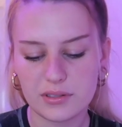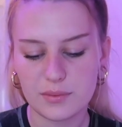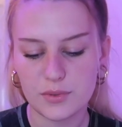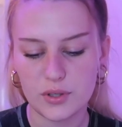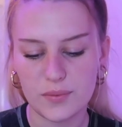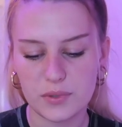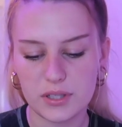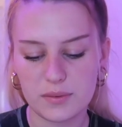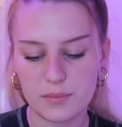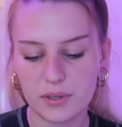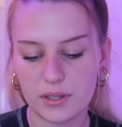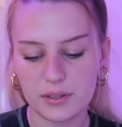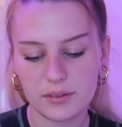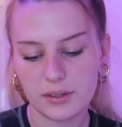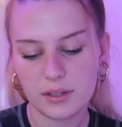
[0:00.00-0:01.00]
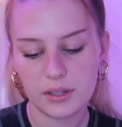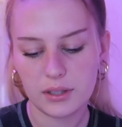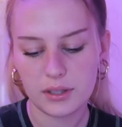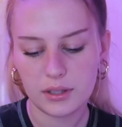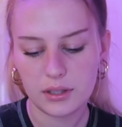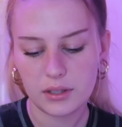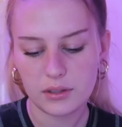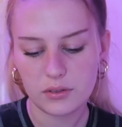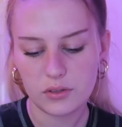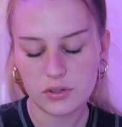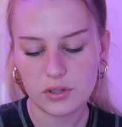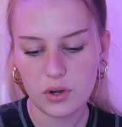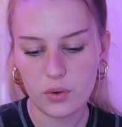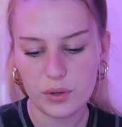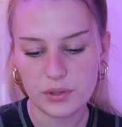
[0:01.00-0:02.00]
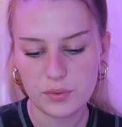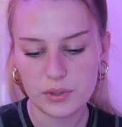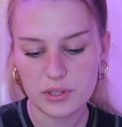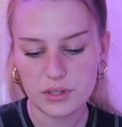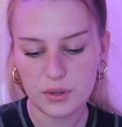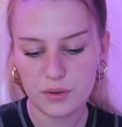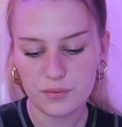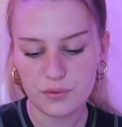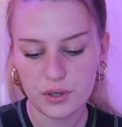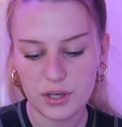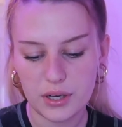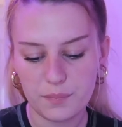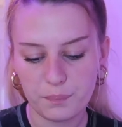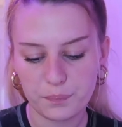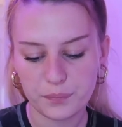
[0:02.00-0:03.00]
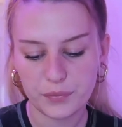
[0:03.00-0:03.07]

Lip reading: the subscription, but there's always ones that are free.